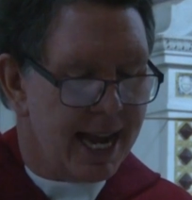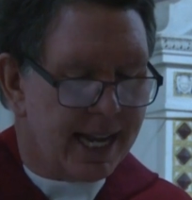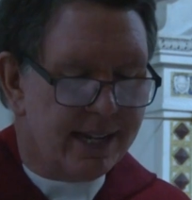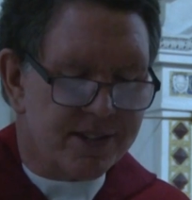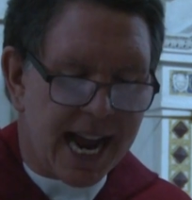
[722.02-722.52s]

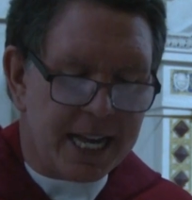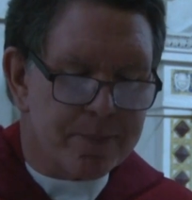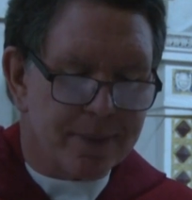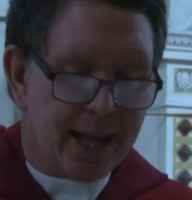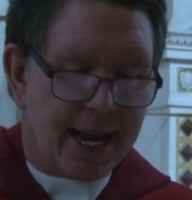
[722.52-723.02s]
It is any
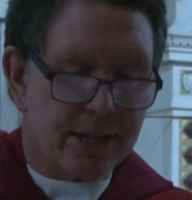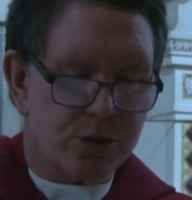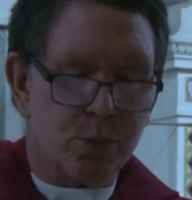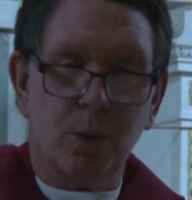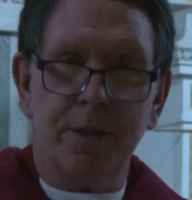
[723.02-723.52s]

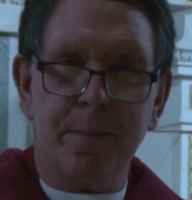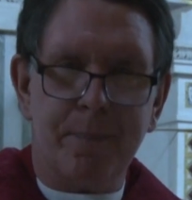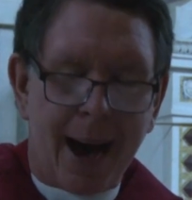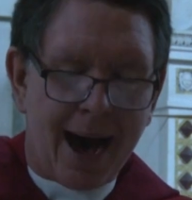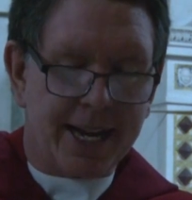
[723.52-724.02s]
place where the
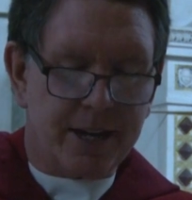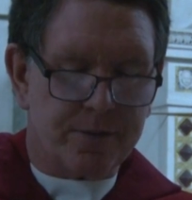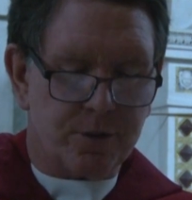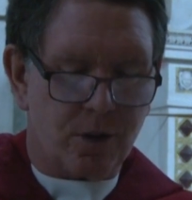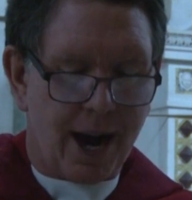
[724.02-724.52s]
body
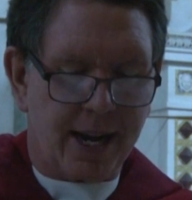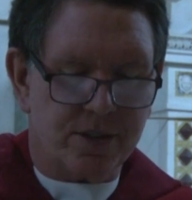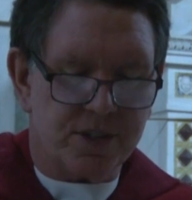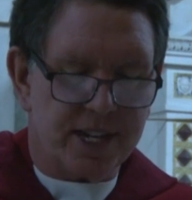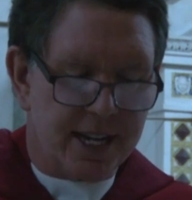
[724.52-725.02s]
of
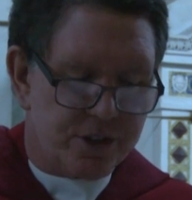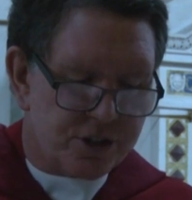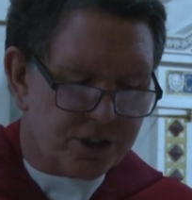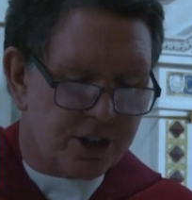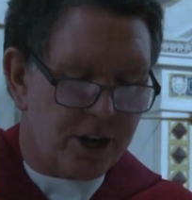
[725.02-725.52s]
Christ is
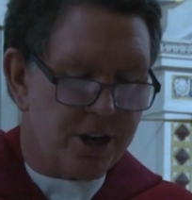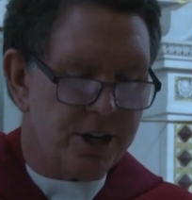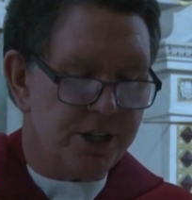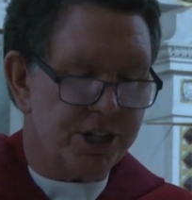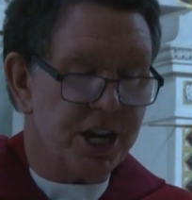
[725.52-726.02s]

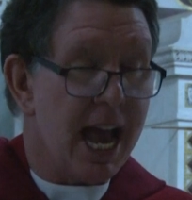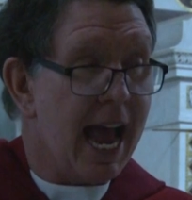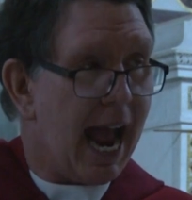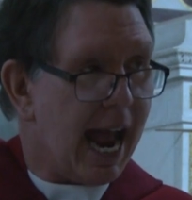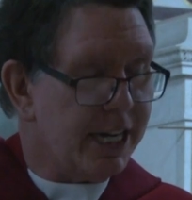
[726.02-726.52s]
scourged
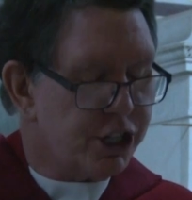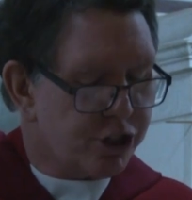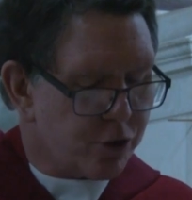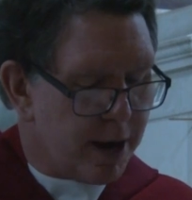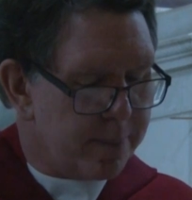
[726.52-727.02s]
and
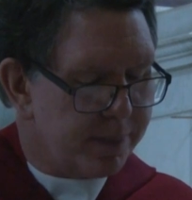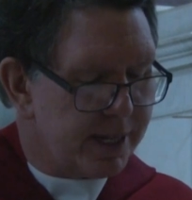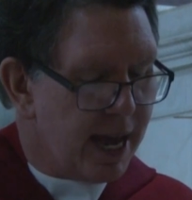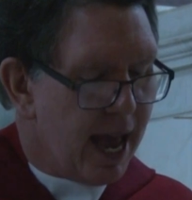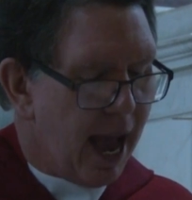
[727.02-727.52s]

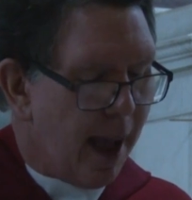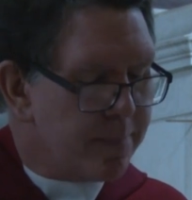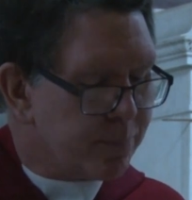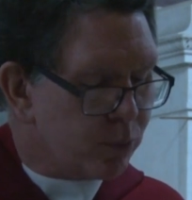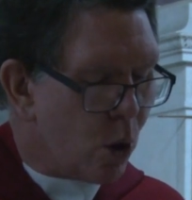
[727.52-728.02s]
stripped
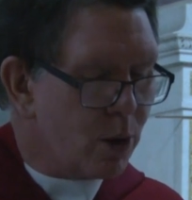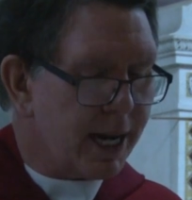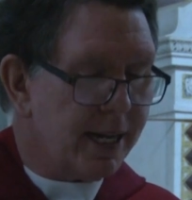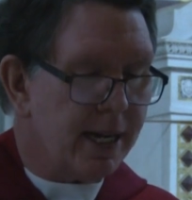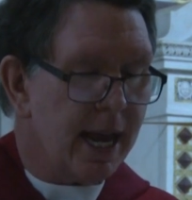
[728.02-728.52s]
and
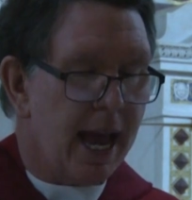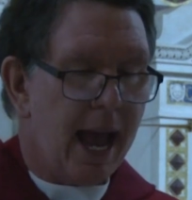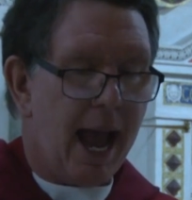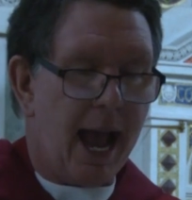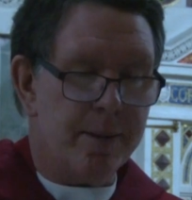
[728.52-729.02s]
broken
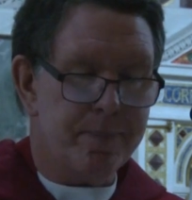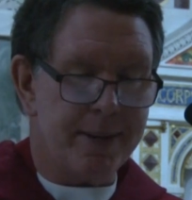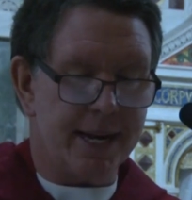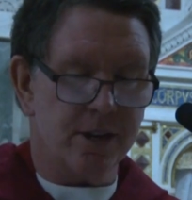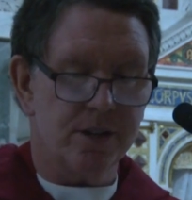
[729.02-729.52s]
and
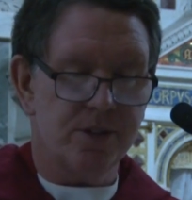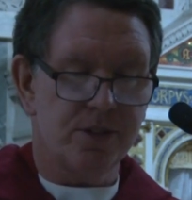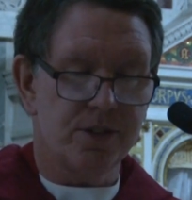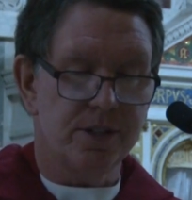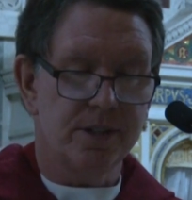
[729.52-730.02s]

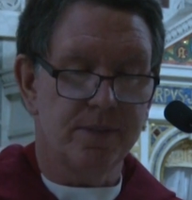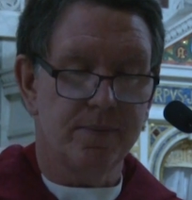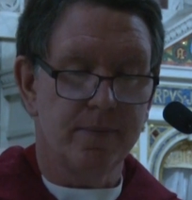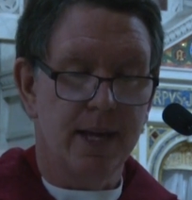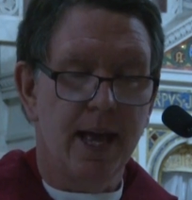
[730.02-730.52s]
pierced.
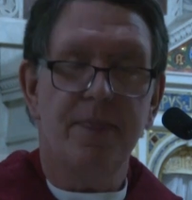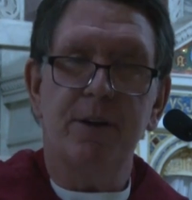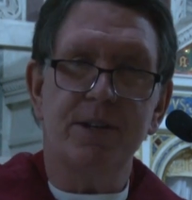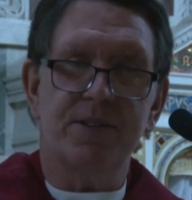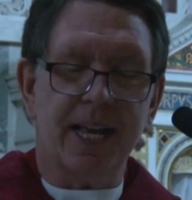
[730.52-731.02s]

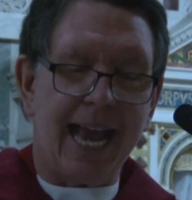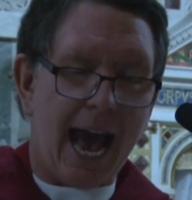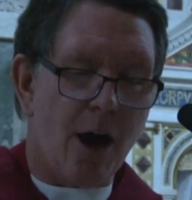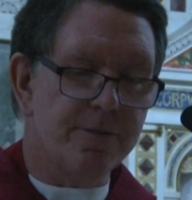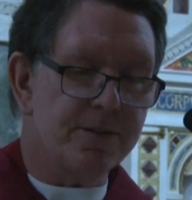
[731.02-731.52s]
There is the
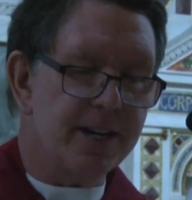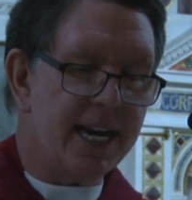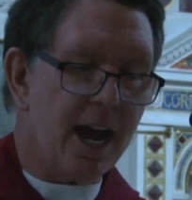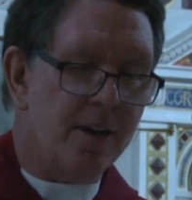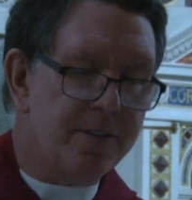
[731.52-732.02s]

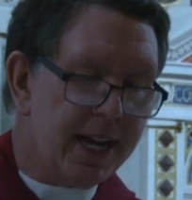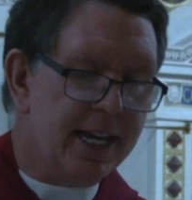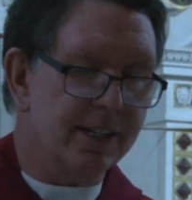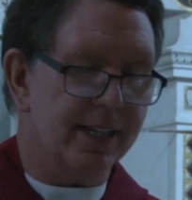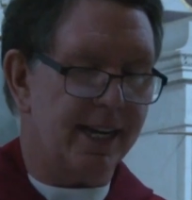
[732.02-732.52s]
Calvary of
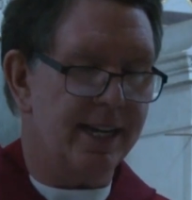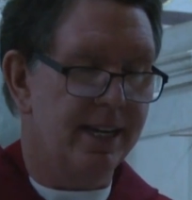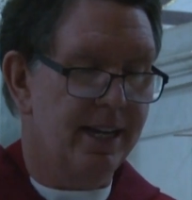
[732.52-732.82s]
Italy